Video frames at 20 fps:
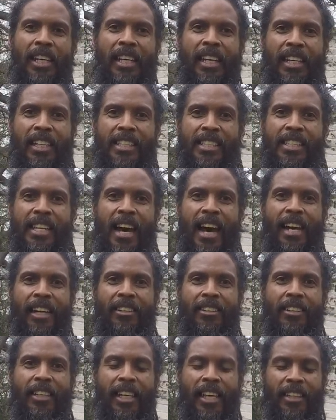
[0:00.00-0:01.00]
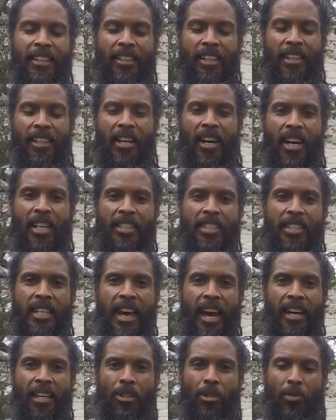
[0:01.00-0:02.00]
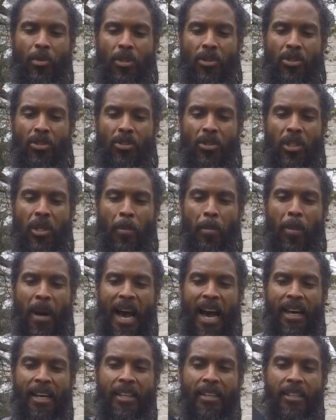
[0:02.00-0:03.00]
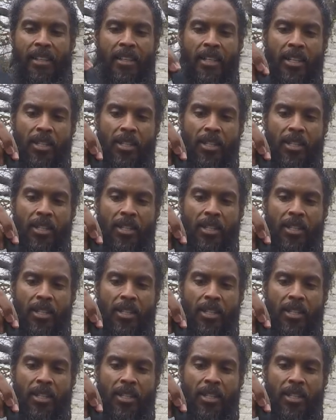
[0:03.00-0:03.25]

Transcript: is that the contacts, which is on the back,